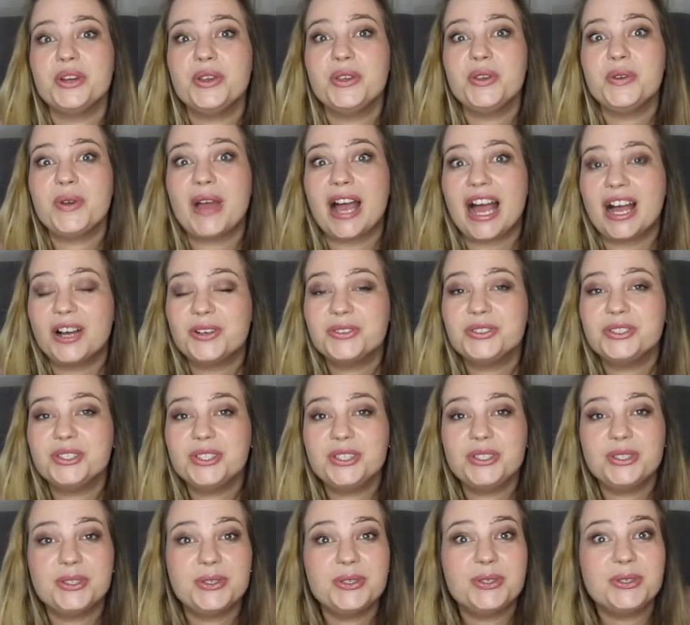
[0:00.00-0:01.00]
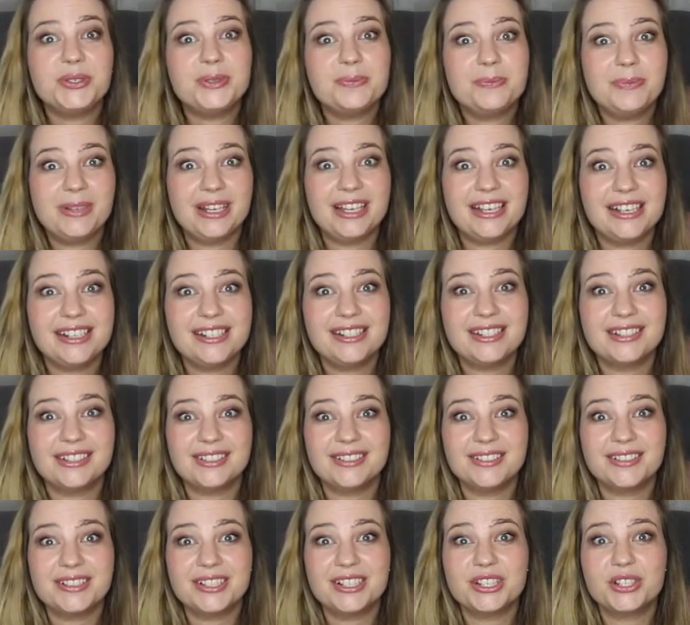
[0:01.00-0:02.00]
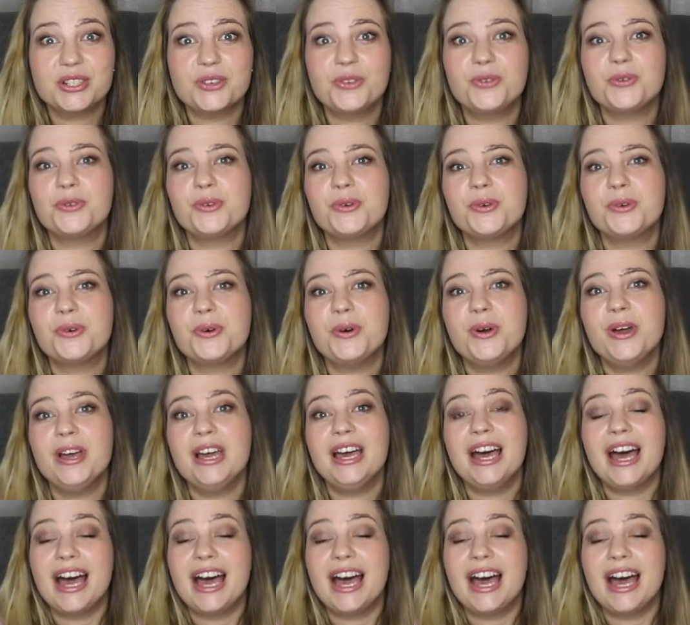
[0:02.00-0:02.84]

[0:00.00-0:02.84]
you how to use Play Silks for